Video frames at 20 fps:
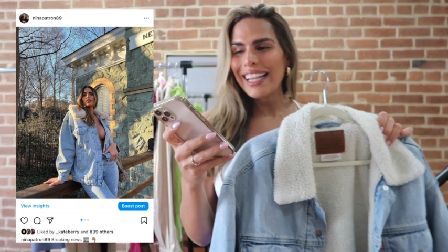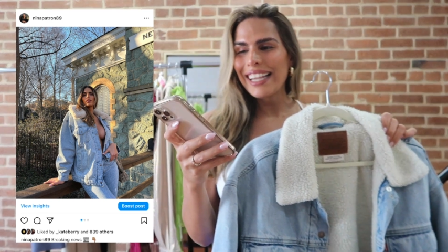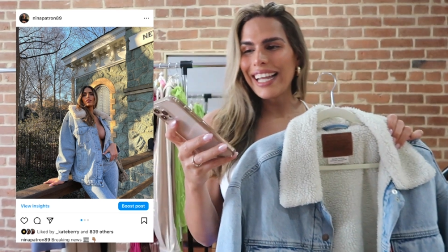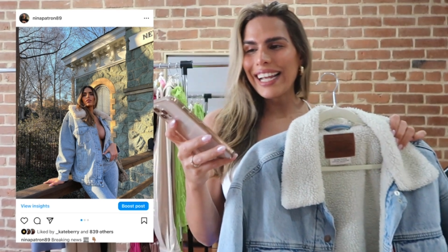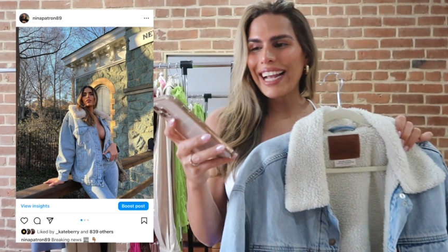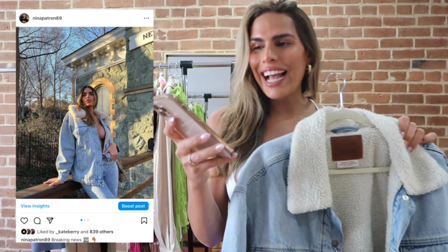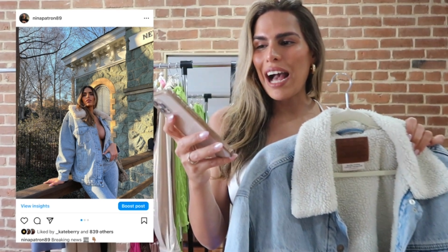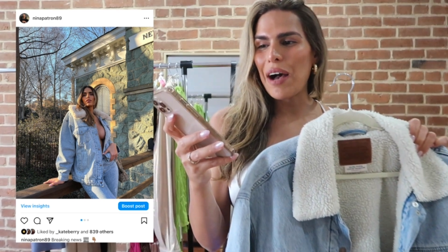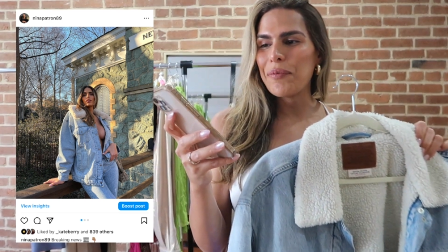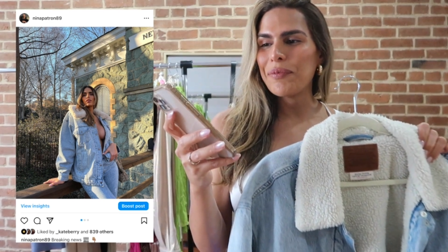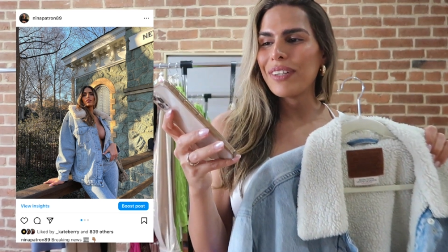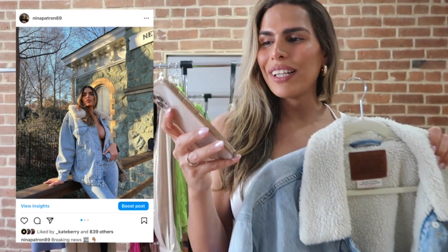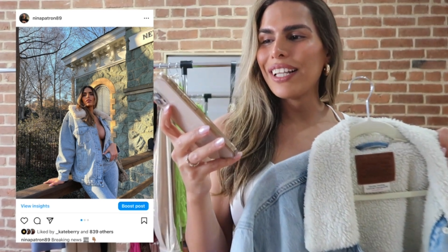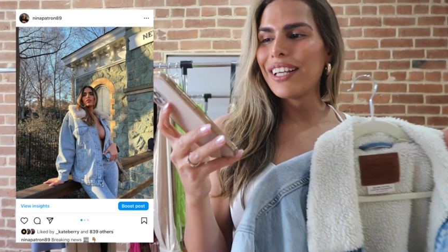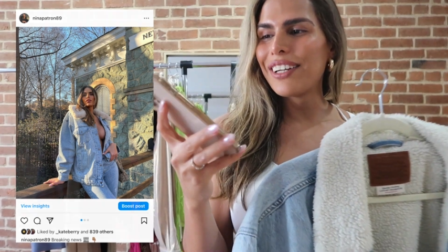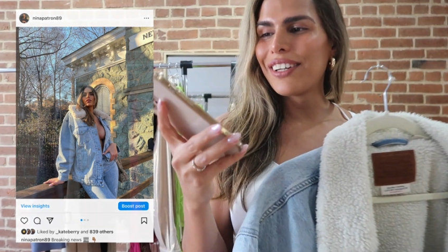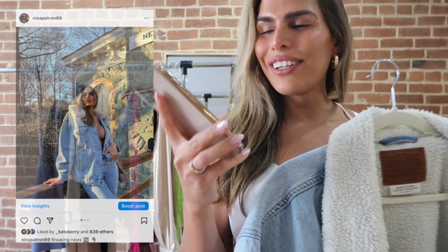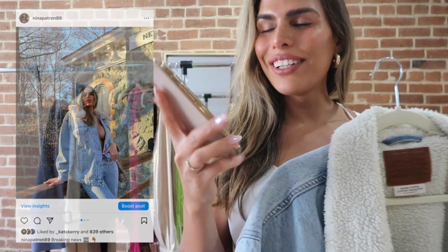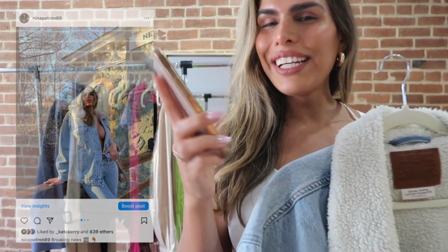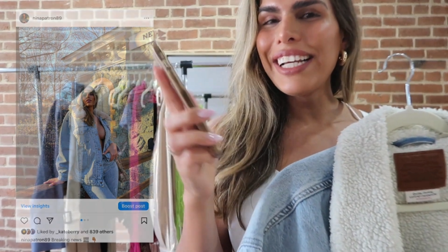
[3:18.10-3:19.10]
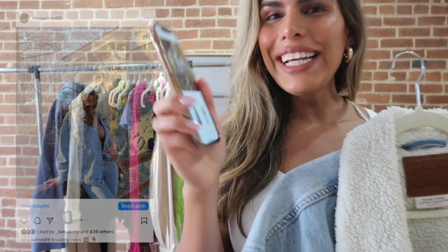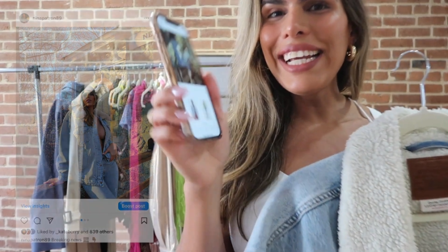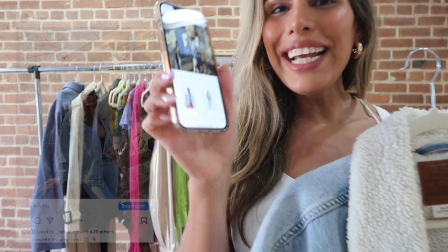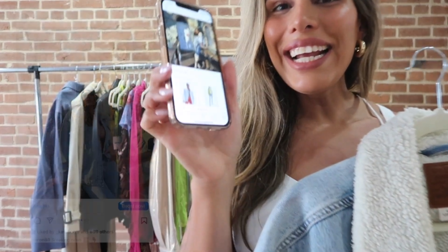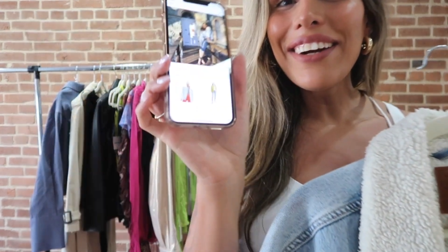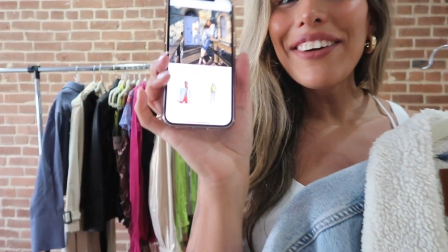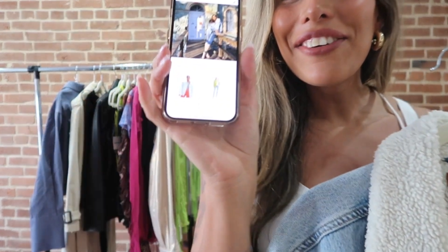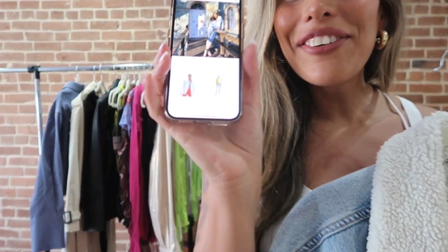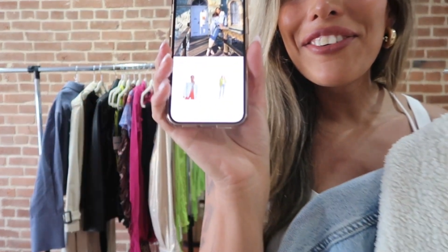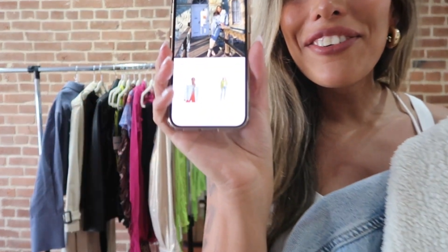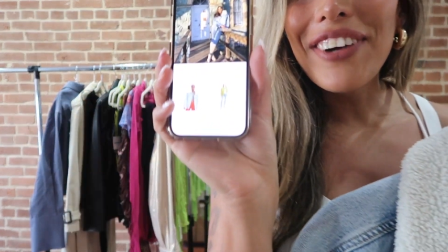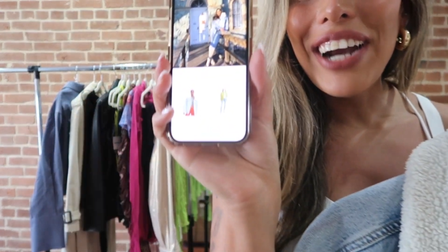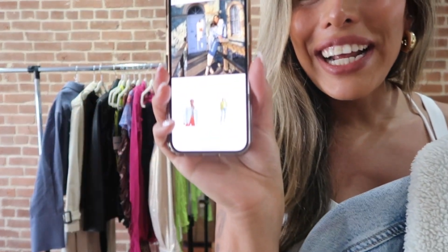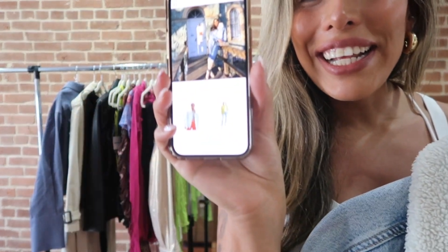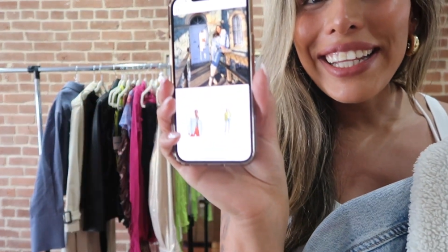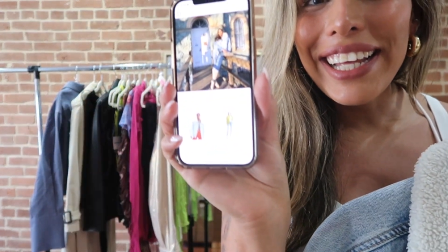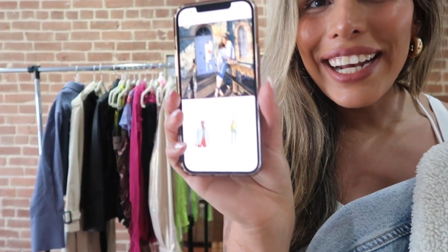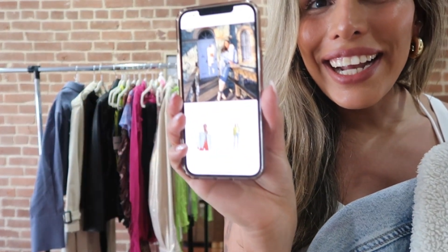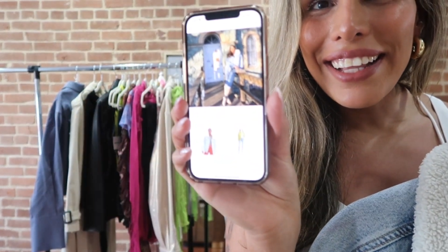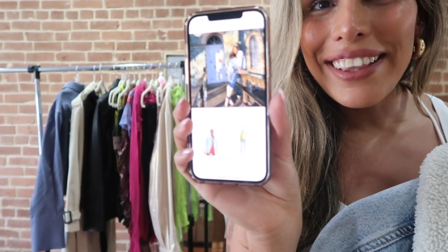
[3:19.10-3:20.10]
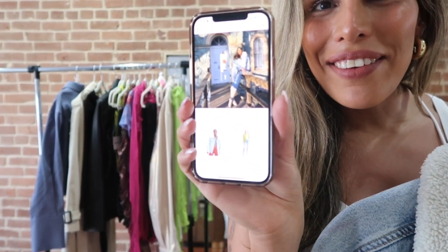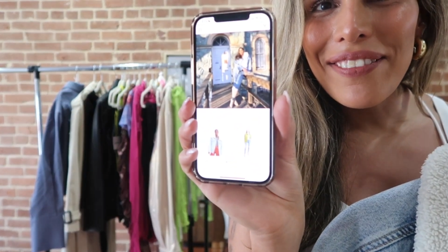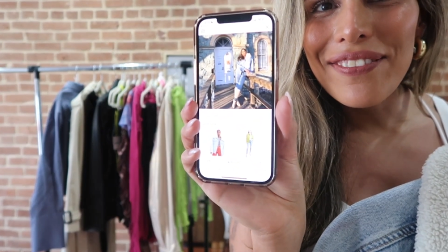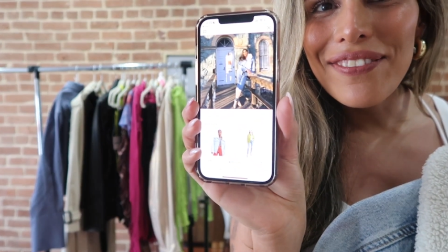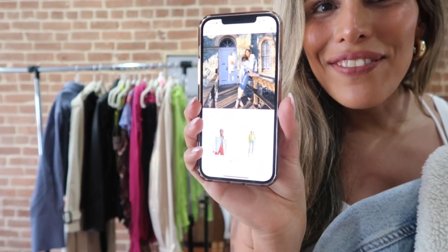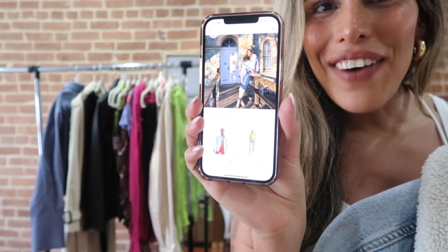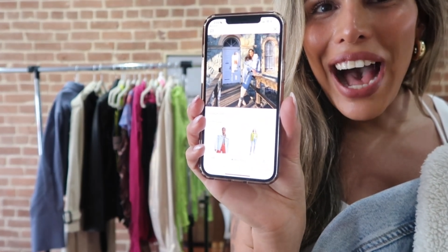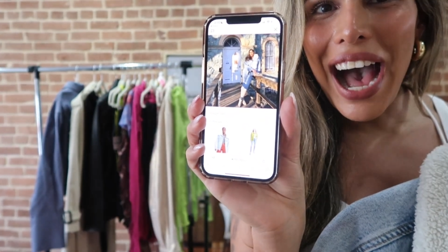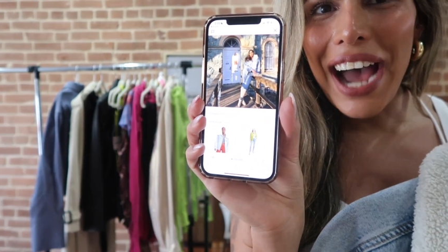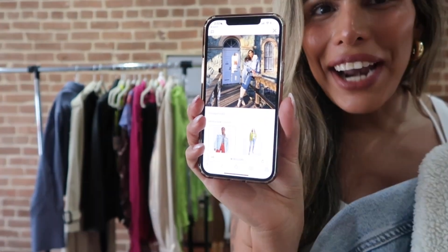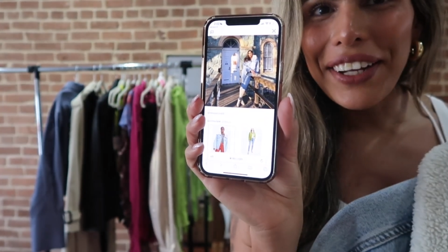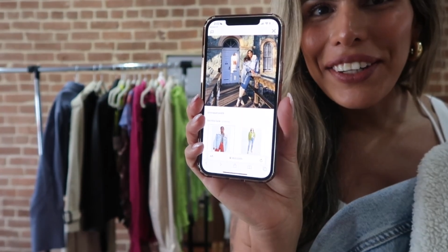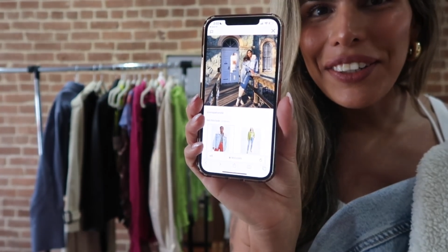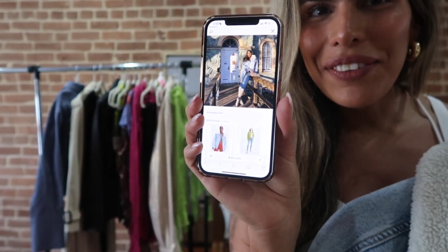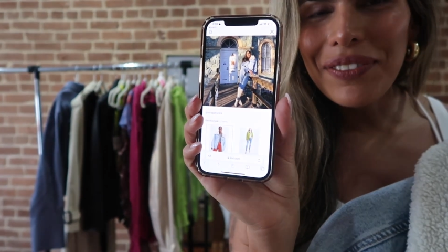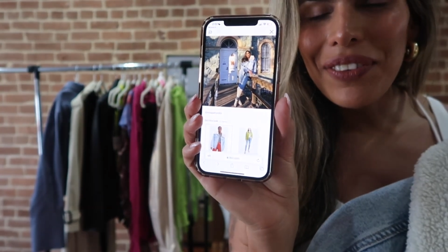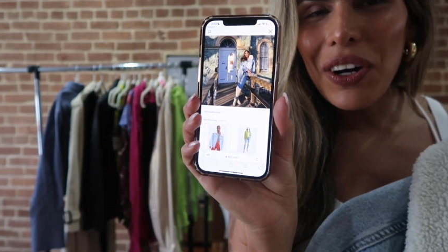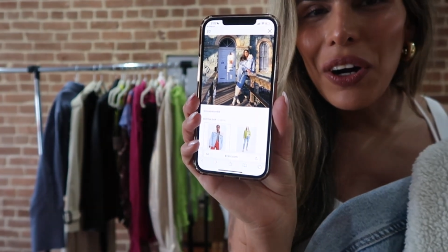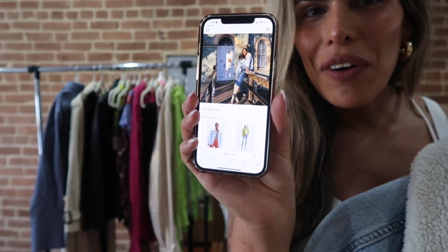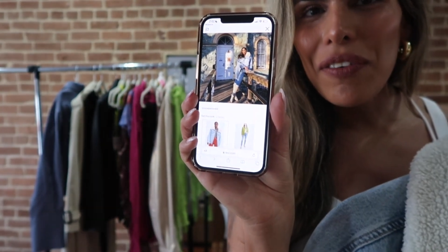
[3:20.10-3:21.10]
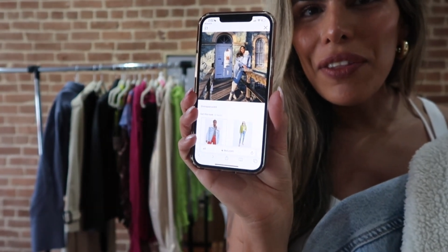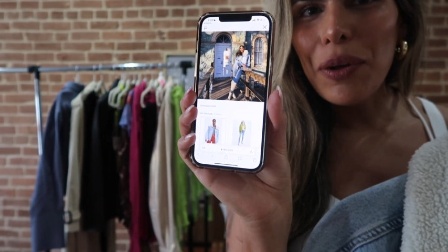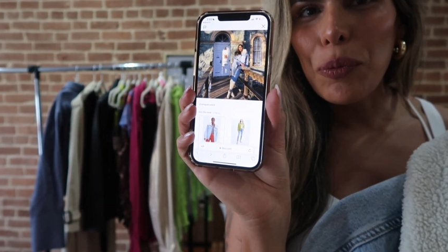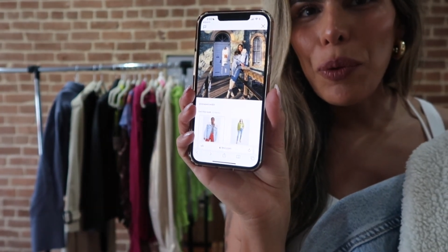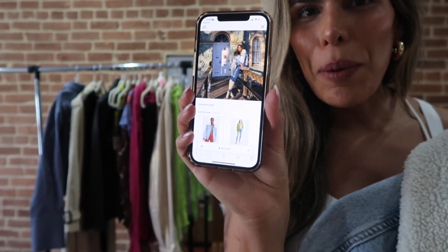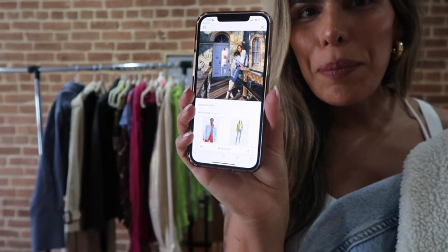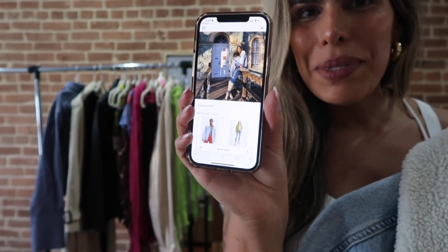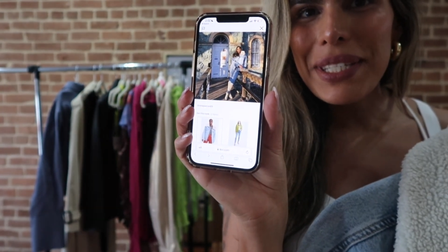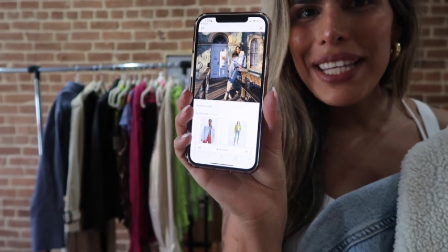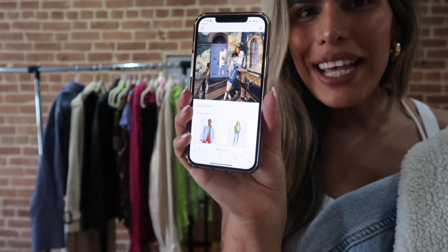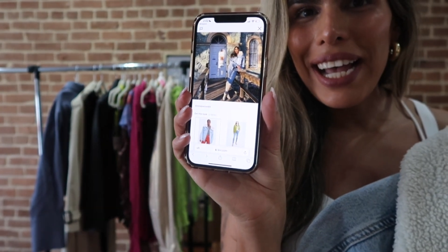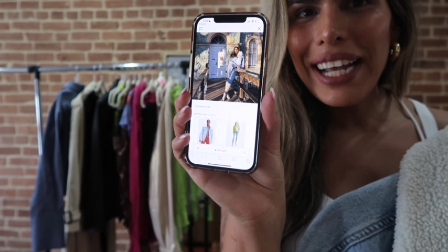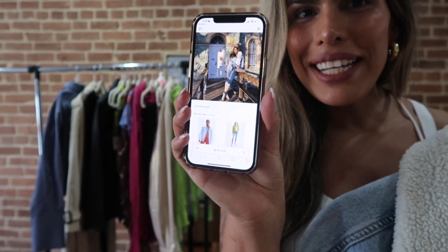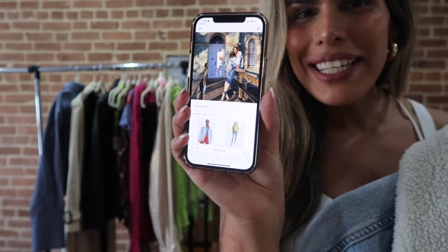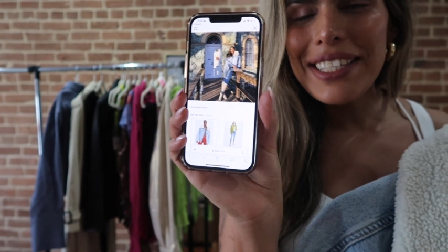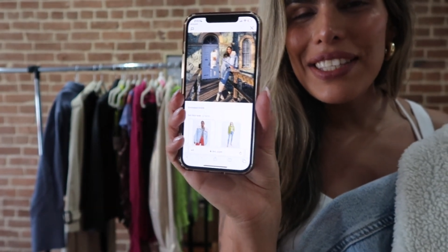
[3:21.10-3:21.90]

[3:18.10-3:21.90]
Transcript: Like, I'm literally right there at the bottom of the website.